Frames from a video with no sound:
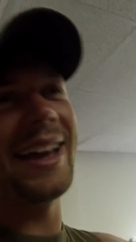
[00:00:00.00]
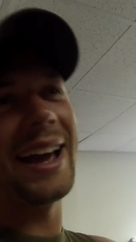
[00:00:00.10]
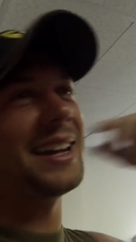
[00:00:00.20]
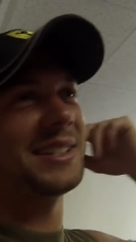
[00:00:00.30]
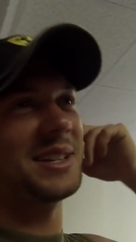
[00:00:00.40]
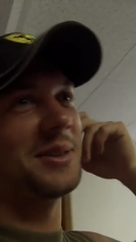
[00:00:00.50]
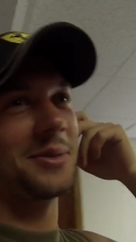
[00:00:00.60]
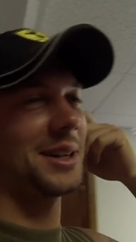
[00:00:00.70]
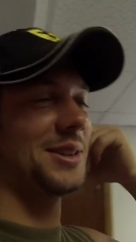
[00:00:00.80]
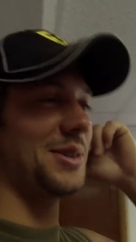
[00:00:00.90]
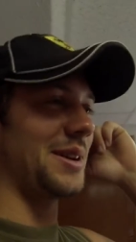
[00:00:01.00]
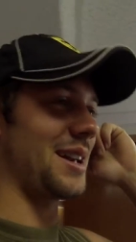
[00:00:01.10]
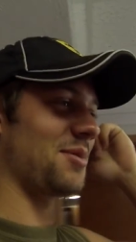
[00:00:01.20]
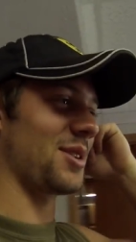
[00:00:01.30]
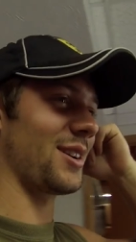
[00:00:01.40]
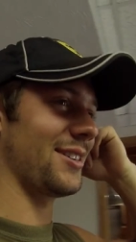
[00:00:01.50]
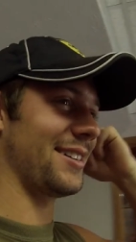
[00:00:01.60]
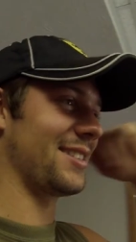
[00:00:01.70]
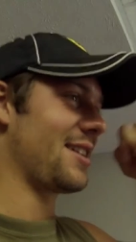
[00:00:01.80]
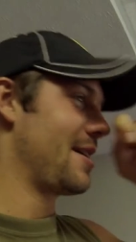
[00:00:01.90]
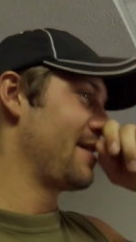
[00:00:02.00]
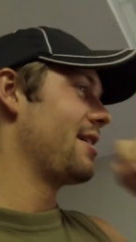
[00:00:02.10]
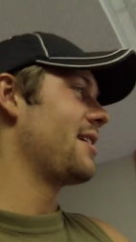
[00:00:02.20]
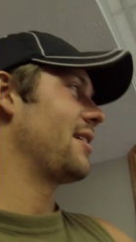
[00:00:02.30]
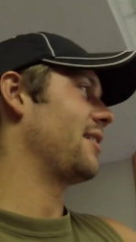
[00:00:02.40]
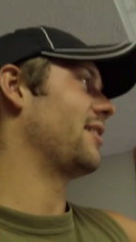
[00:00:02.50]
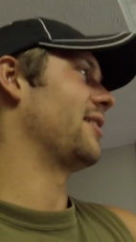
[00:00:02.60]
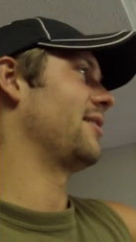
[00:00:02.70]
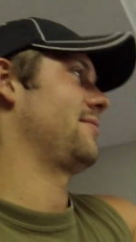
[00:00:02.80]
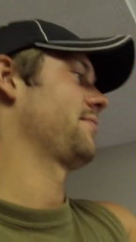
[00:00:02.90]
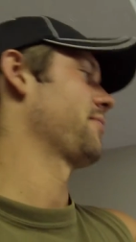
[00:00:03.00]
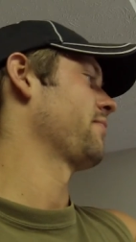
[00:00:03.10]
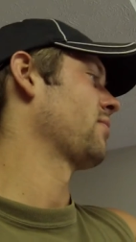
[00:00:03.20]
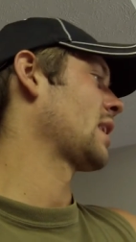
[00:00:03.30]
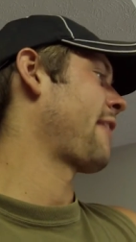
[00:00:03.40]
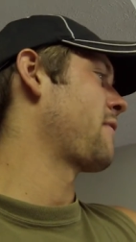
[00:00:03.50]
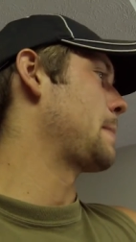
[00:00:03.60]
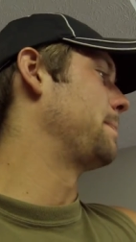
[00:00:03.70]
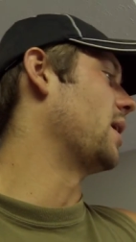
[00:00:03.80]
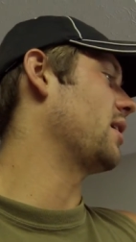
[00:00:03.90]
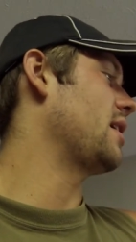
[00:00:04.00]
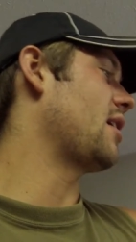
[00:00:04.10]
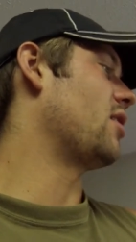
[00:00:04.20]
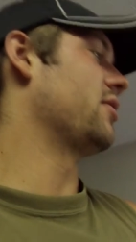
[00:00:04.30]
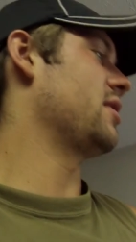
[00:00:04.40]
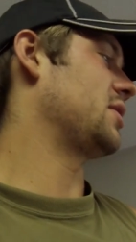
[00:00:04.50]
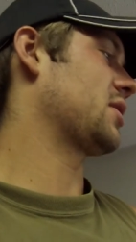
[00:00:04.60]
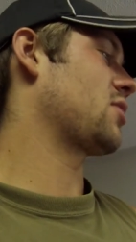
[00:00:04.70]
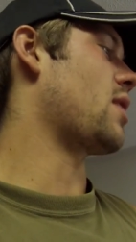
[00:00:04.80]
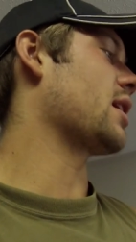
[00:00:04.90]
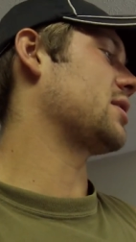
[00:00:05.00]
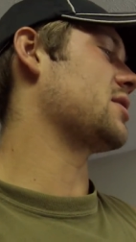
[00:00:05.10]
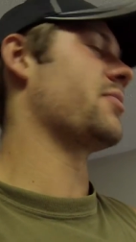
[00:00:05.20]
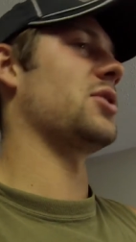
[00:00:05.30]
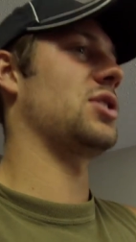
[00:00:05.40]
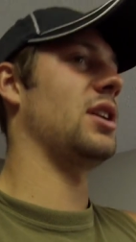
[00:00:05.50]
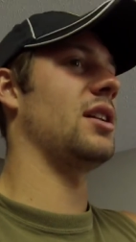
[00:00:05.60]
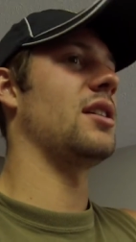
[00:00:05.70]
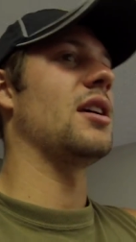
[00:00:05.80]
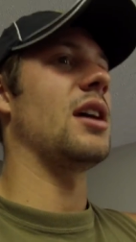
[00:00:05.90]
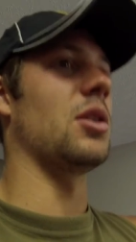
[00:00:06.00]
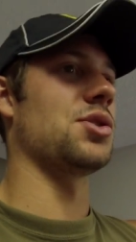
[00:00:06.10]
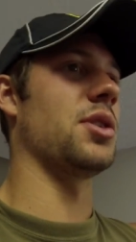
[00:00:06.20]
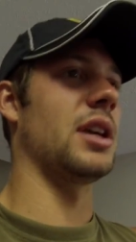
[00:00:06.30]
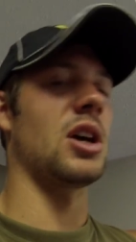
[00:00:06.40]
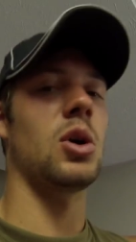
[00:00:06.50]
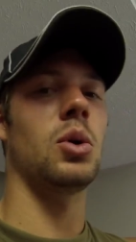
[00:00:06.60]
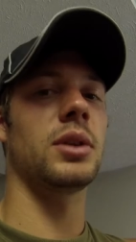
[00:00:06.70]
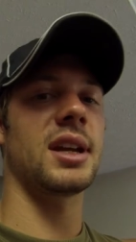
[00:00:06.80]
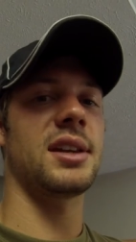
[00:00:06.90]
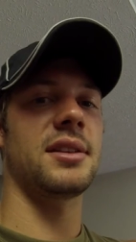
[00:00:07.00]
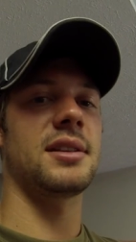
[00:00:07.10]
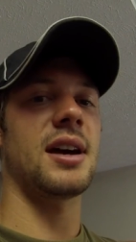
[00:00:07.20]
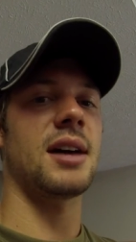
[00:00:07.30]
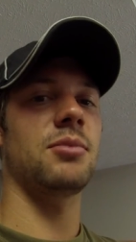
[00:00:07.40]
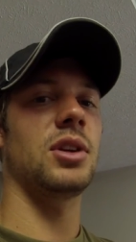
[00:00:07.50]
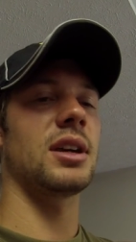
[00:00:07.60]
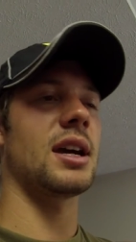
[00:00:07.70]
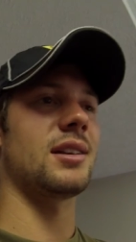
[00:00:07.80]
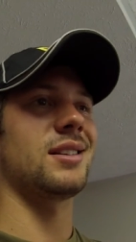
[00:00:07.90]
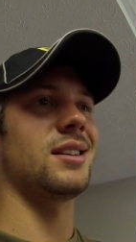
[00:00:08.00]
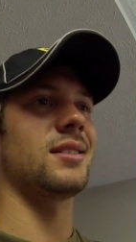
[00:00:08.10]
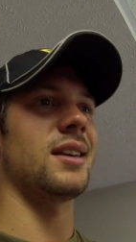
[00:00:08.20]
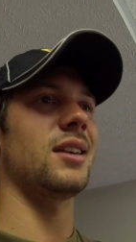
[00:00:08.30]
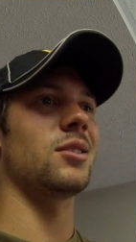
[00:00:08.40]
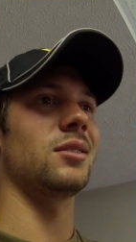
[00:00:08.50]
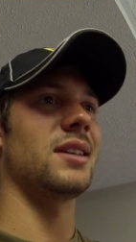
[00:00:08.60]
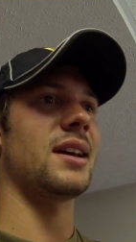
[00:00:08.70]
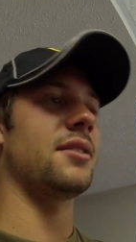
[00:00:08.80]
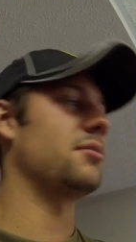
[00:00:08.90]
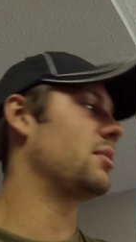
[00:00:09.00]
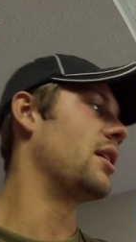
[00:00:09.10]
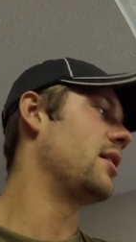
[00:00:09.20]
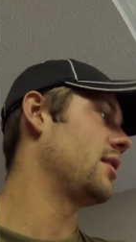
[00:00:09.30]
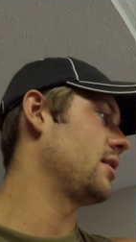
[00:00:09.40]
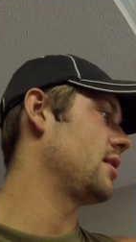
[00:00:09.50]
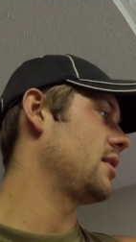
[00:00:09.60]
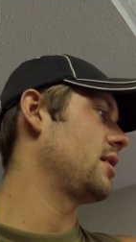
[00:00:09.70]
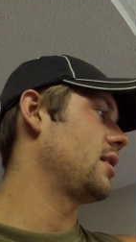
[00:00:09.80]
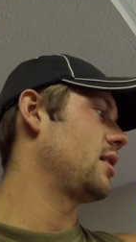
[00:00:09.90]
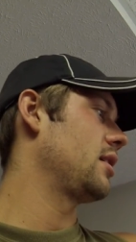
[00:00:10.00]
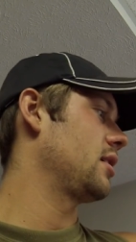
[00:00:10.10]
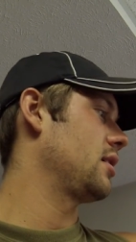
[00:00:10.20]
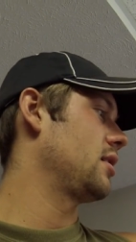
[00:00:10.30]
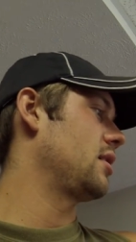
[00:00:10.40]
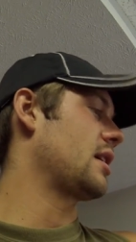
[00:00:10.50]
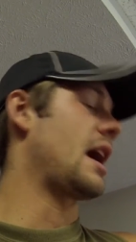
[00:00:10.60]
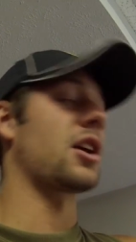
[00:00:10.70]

I just didn't want to do hamstring curls. Um, but yeah, on this quad extension machine, I was really holding it at the top. You can kind of see it's angled down, but got a